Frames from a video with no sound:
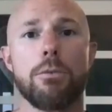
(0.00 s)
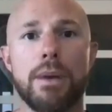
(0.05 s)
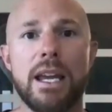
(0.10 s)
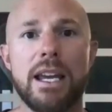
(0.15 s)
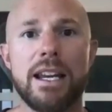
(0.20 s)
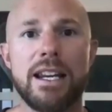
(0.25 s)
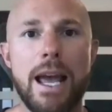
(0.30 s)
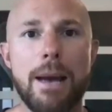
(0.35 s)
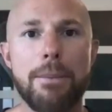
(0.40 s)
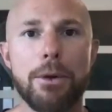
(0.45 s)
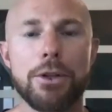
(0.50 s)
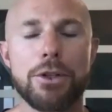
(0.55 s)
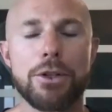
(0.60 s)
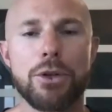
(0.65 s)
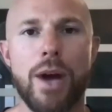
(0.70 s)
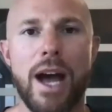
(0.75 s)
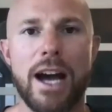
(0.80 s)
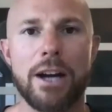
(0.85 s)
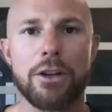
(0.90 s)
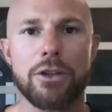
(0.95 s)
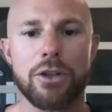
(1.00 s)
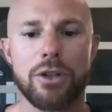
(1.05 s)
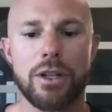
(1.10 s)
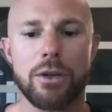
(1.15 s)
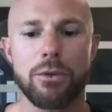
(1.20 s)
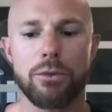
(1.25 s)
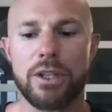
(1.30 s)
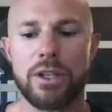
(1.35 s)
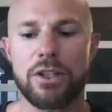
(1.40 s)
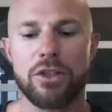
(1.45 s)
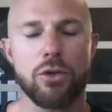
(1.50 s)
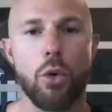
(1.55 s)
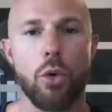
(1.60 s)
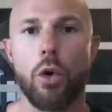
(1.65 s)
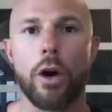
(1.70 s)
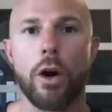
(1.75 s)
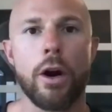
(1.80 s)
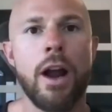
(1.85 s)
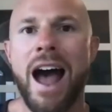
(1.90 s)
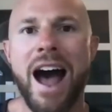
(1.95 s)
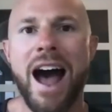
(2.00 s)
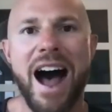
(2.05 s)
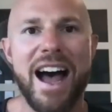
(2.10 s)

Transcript: being able to actually restore,